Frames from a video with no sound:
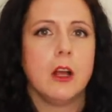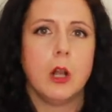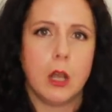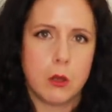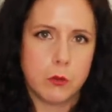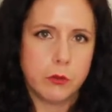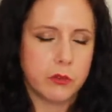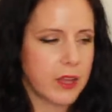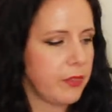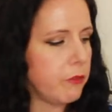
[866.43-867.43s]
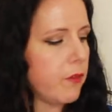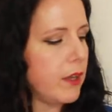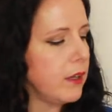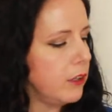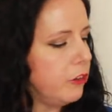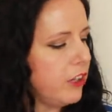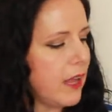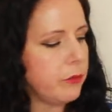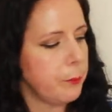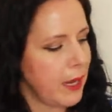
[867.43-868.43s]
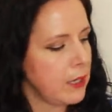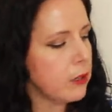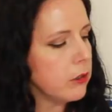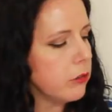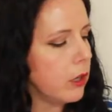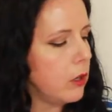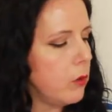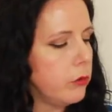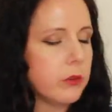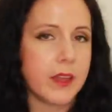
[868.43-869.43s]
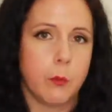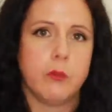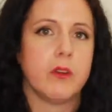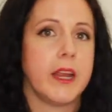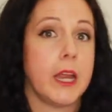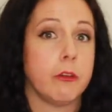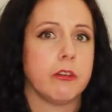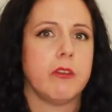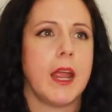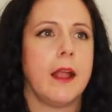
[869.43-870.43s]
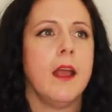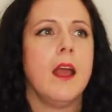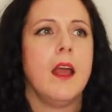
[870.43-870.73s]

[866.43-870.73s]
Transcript: close at the front, and she has made hers close. So that was very interesting.